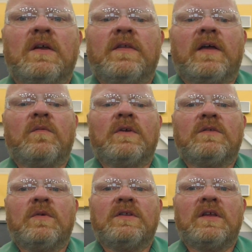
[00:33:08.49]
that
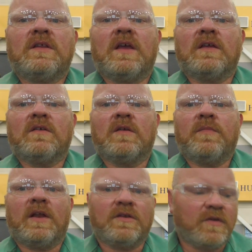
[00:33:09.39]
we did get
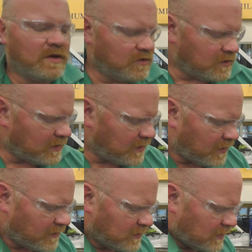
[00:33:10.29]
good penetration in
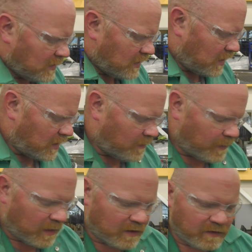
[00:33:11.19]
here.
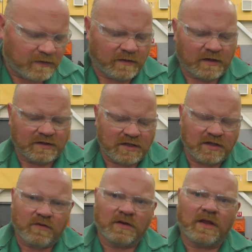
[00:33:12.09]
There's
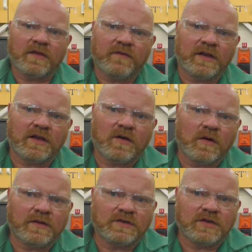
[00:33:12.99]
either another
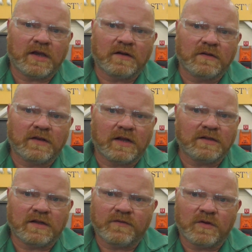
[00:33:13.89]
video on the channel that I
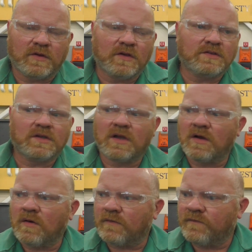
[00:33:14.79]
did a few years
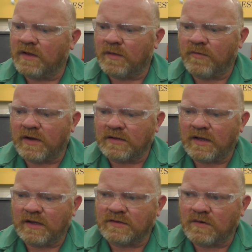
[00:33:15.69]
ago on fillet break
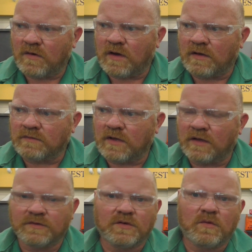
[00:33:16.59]
tests, or
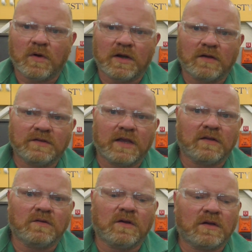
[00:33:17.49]
I'll do one. I'll
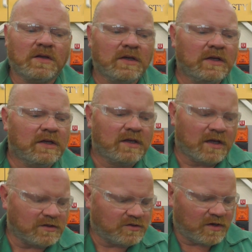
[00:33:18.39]
take a look
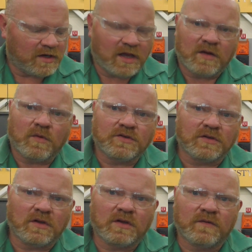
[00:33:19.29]
and show you kind of what
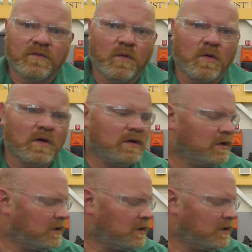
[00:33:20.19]
you're looking for.